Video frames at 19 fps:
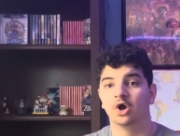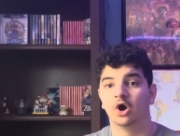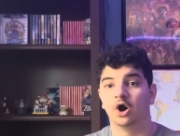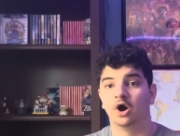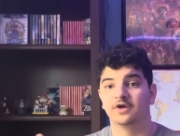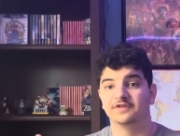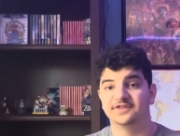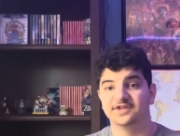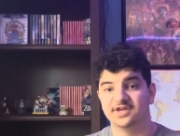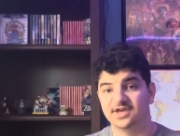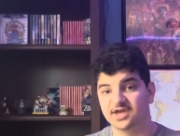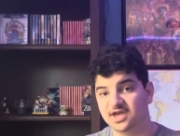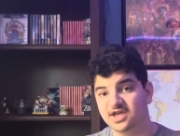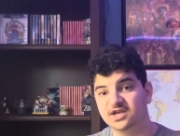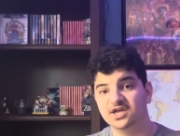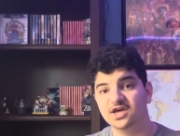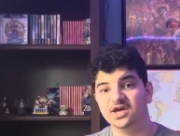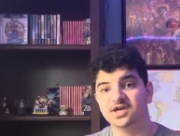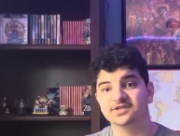on the
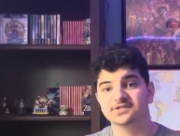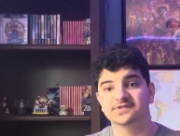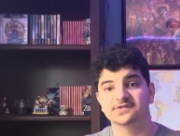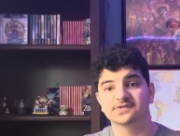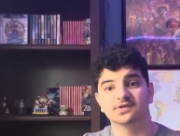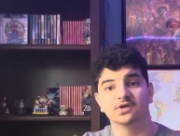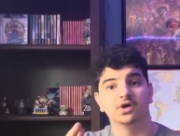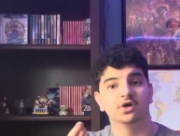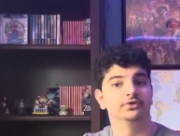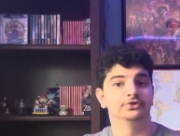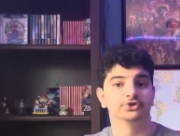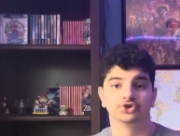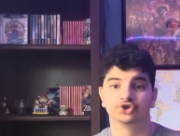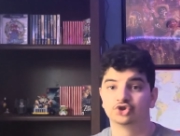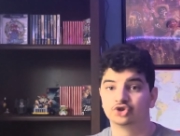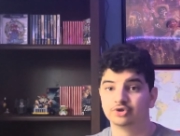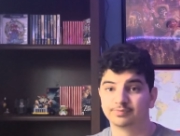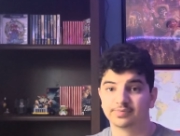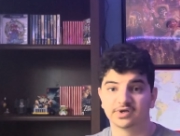NES, the
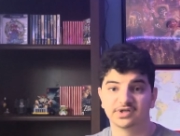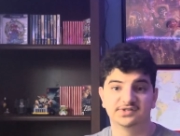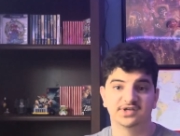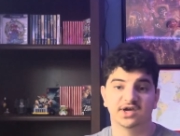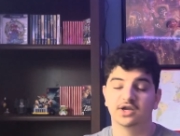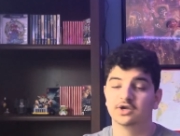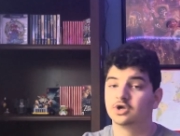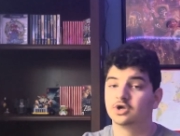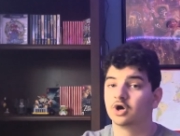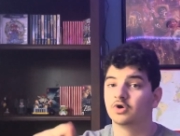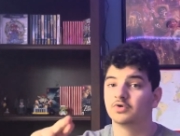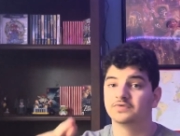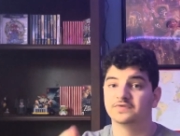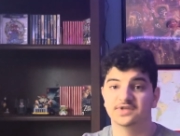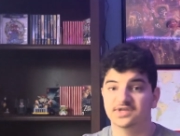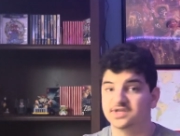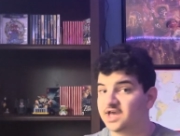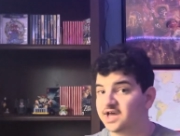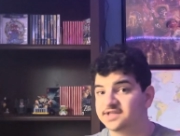Super Nintendo,
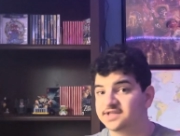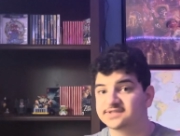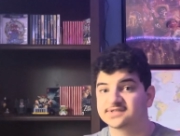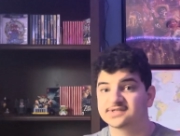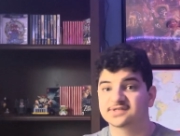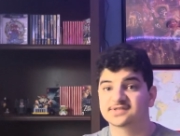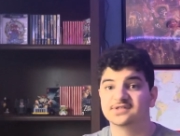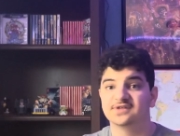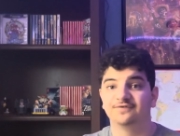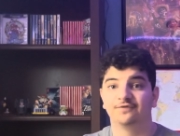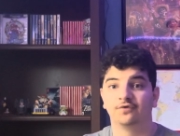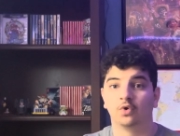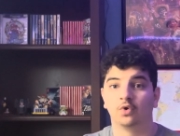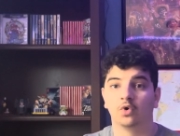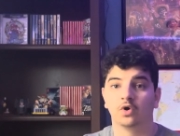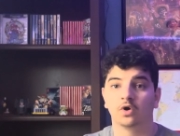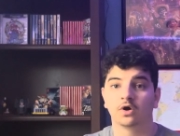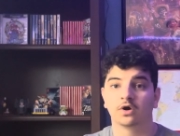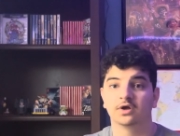the
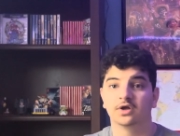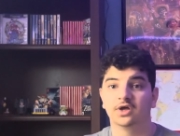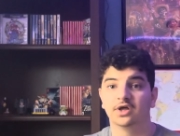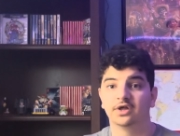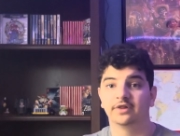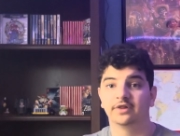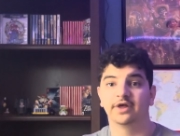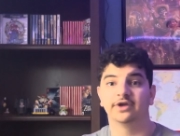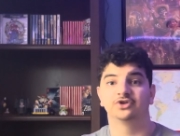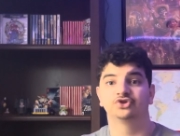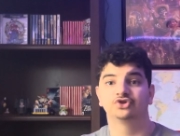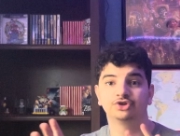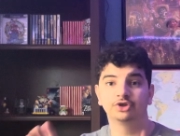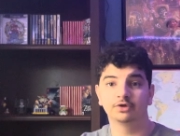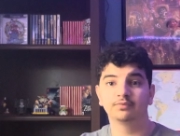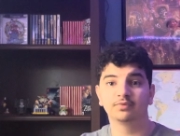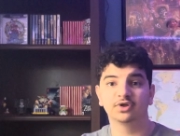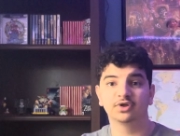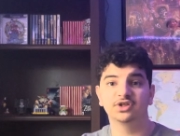N64. They
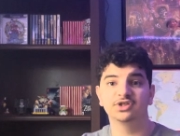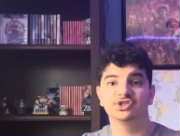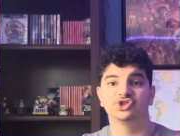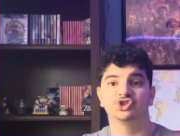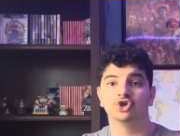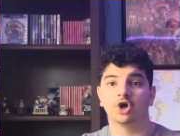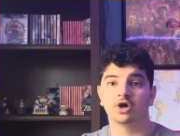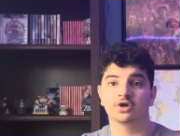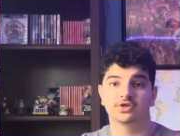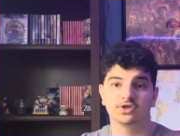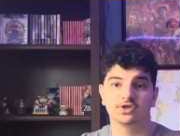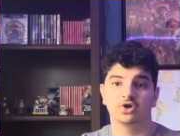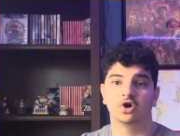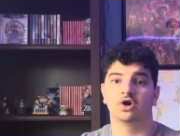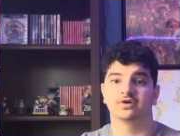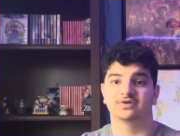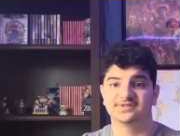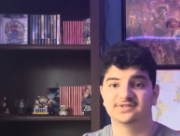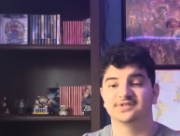should release Donkey
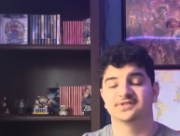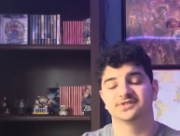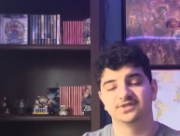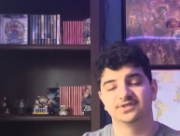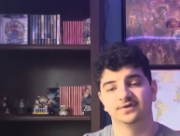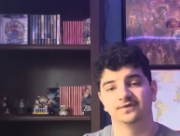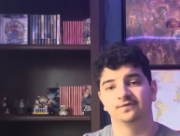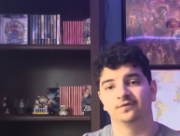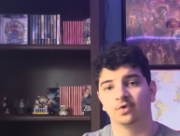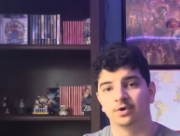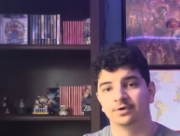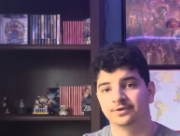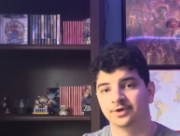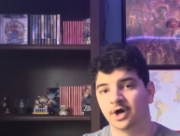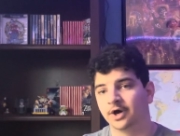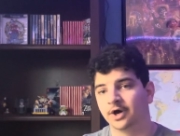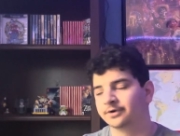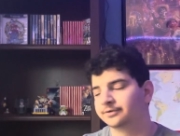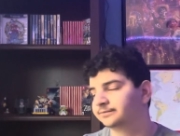Kong 64
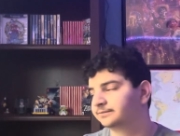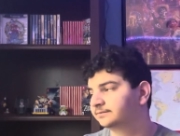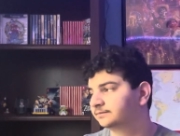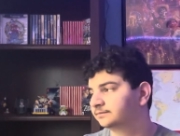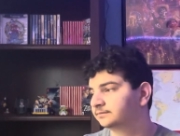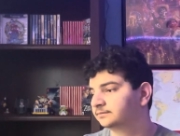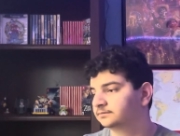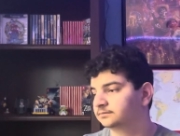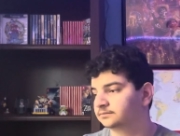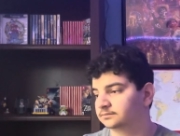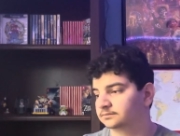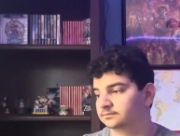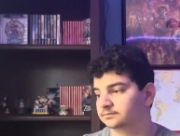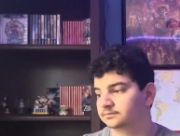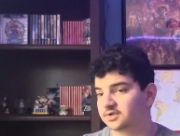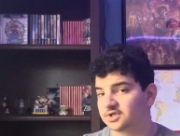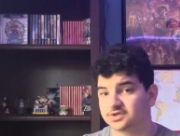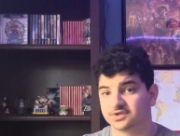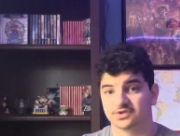though,
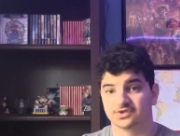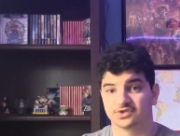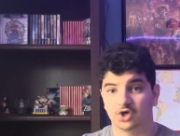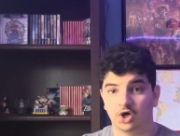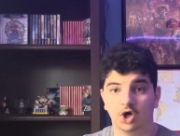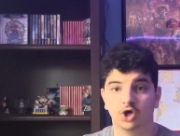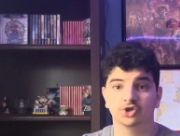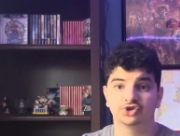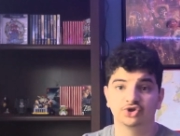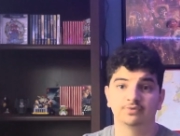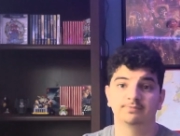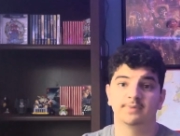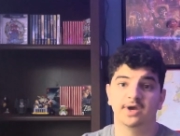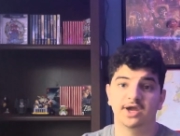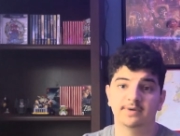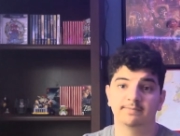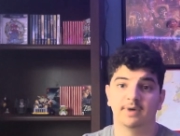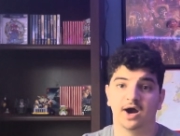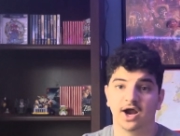because it's also
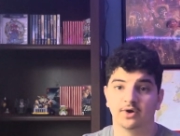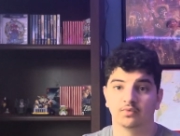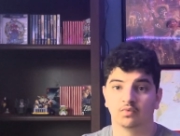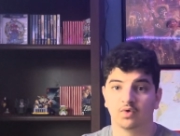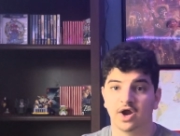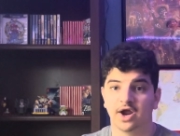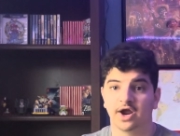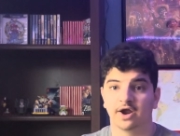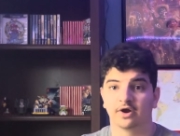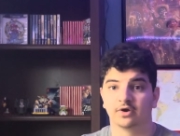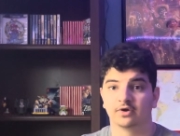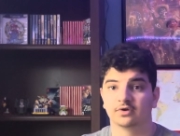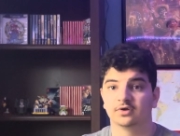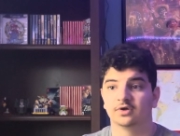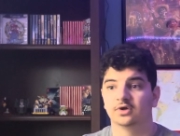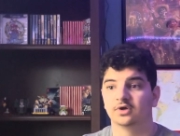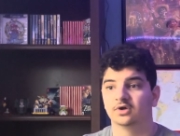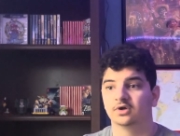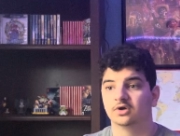made by Rare
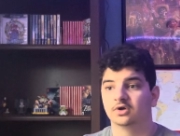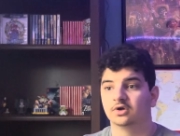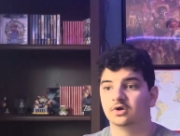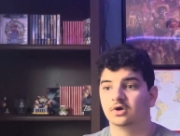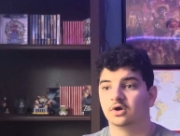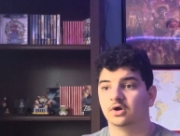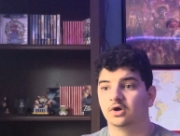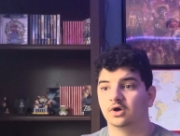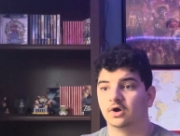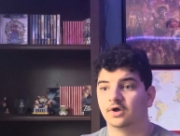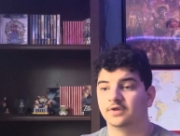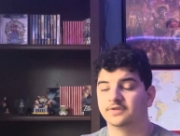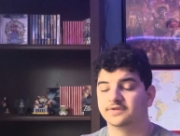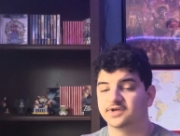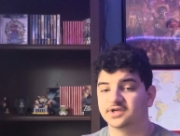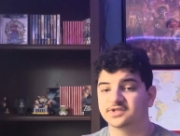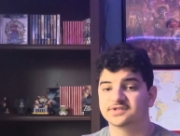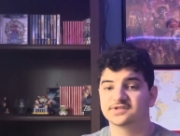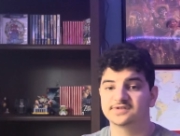on
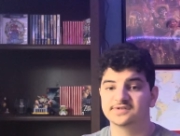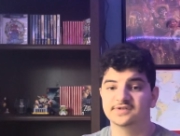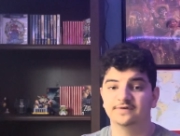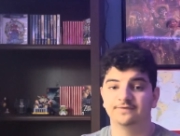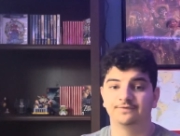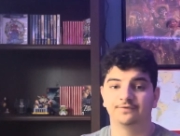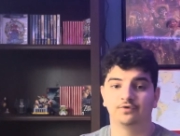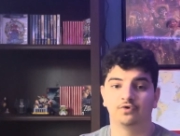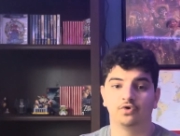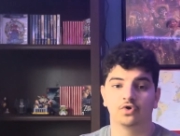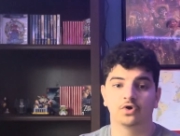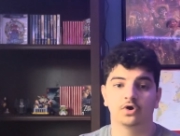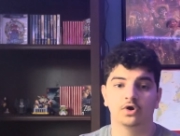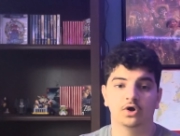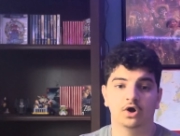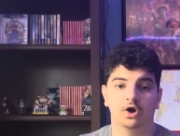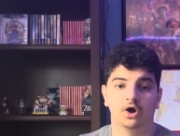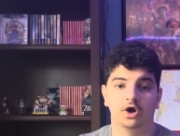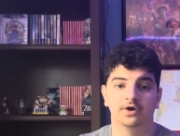the N64
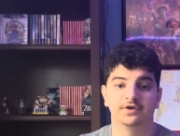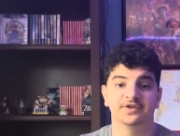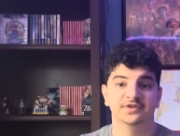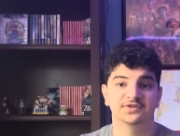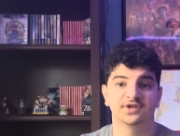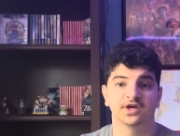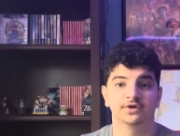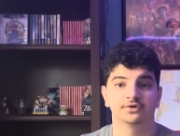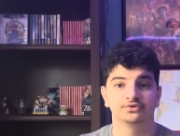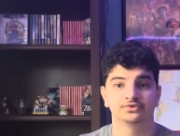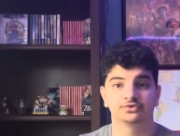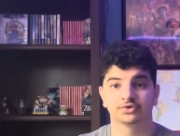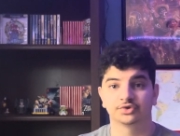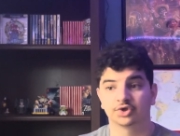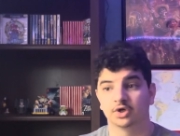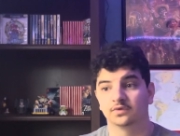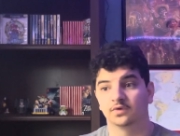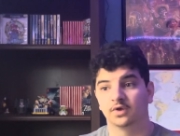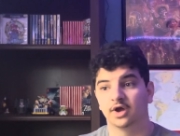on Nintendo Switch
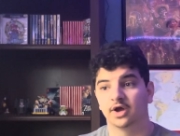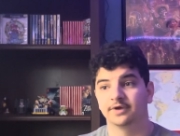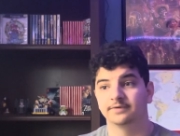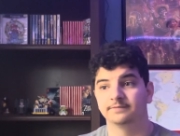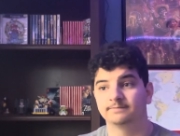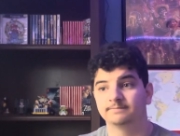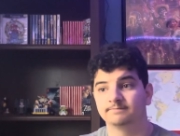Online.